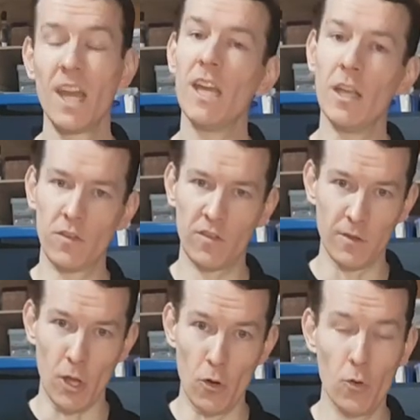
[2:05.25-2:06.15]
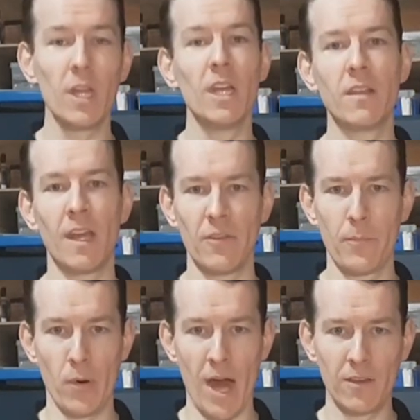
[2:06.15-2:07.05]
It's slow, it takes
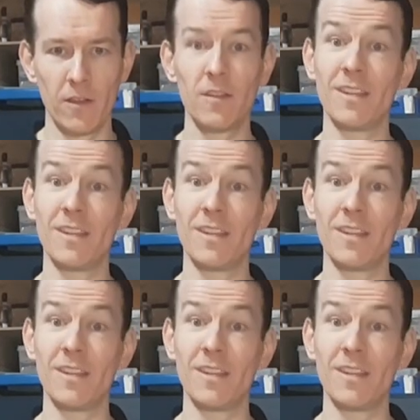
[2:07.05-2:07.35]
practice,